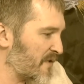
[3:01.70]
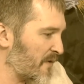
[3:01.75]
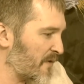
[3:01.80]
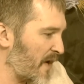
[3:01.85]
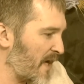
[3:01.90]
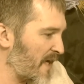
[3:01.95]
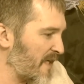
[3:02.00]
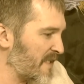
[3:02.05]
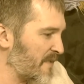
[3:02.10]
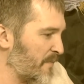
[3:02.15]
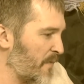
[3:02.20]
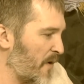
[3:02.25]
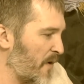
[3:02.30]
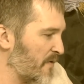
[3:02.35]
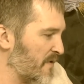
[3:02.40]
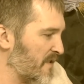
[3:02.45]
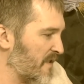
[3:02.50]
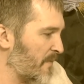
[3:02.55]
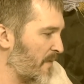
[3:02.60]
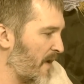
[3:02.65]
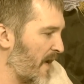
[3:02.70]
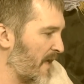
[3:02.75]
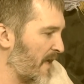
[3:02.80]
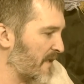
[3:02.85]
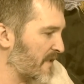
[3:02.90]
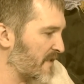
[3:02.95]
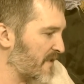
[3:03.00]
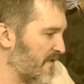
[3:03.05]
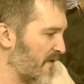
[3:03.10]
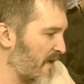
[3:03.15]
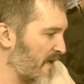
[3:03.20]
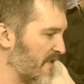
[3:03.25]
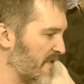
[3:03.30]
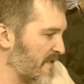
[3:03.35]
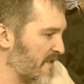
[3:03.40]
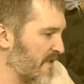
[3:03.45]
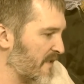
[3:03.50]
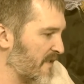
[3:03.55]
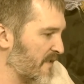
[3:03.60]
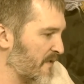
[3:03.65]
to trace post-traumatic
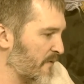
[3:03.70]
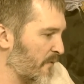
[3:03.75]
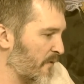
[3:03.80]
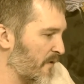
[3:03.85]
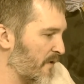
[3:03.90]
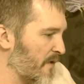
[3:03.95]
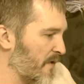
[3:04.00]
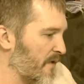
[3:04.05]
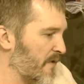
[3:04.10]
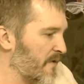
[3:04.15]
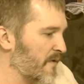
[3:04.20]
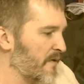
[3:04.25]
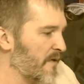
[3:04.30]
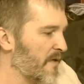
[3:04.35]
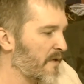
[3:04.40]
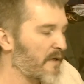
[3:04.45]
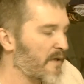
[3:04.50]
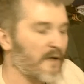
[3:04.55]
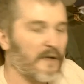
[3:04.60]
stress disorder,